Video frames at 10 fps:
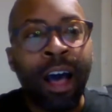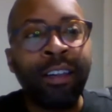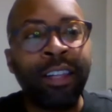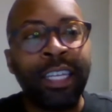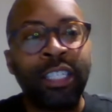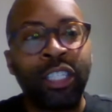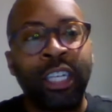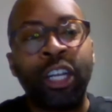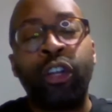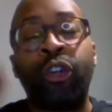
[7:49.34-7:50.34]

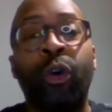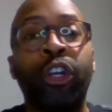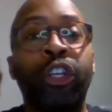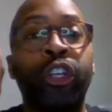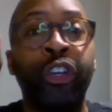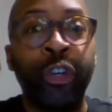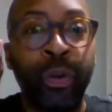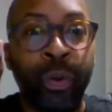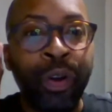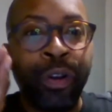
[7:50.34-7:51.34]
Unleashing your
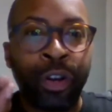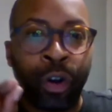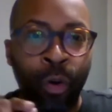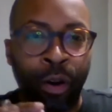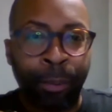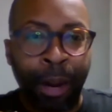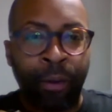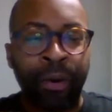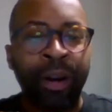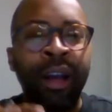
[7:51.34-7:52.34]
unicorn
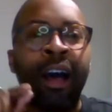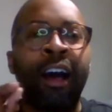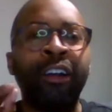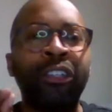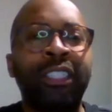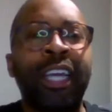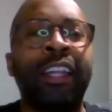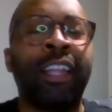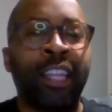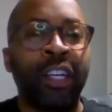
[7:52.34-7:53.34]
power,
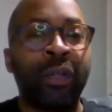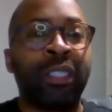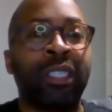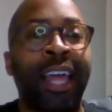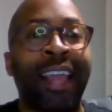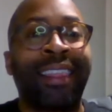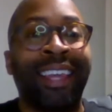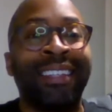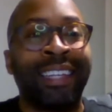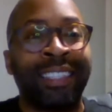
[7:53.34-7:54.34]
understanding that there is that
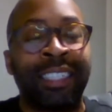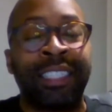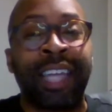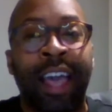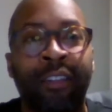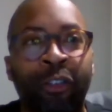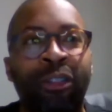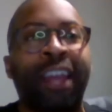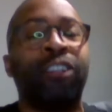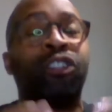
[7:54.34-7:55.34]
thing that's inside of you
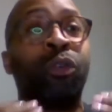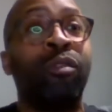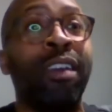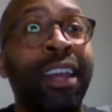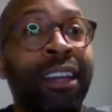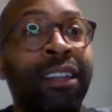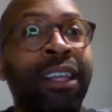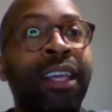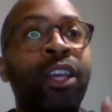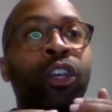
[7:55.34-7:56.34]
that is
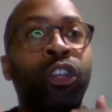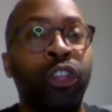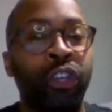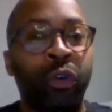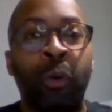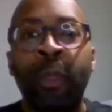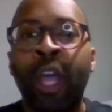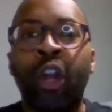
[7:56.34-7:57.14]
uniquely you.